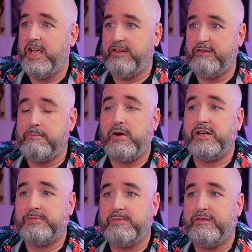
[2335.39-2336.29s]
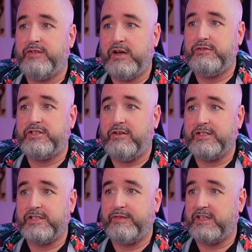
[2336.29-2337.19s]
It reminds me of those
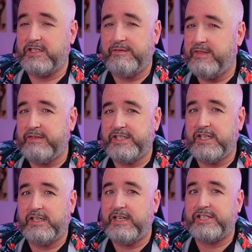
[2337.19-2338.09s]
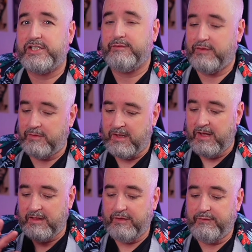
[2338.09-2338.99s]
kinds of things and I've never seen an action film
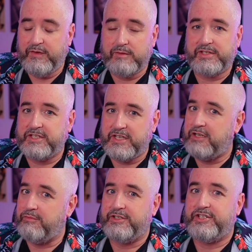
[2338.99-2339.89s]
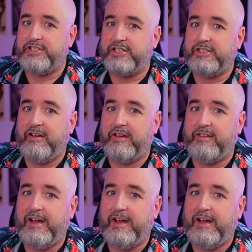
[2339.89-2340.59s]
that films a sequence just like